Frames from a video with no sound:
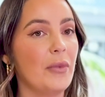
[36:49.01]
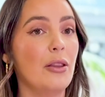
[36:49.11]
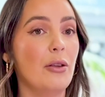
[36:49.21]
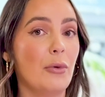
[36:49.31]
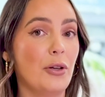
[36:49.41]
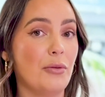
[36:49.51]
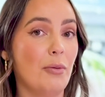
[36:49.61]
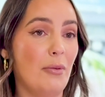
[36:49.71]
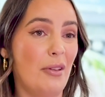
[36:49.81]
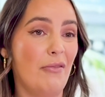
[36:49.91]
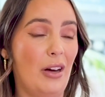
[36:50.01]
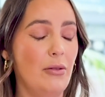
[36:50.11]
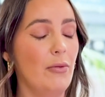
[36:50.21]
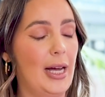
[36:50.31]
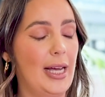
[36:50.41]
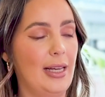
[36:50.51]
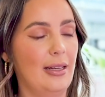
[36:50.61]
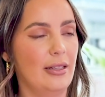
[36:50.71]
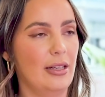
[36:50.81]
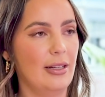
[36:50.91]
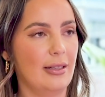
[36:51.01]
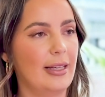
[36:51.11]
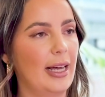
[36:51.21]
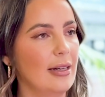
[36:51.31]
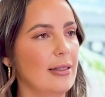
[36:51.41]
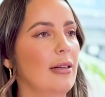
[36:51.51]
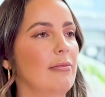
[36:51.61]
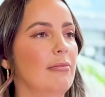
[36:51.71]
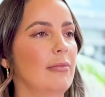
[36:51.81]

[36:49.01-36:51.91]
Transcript: and the most probably fun way to just get it done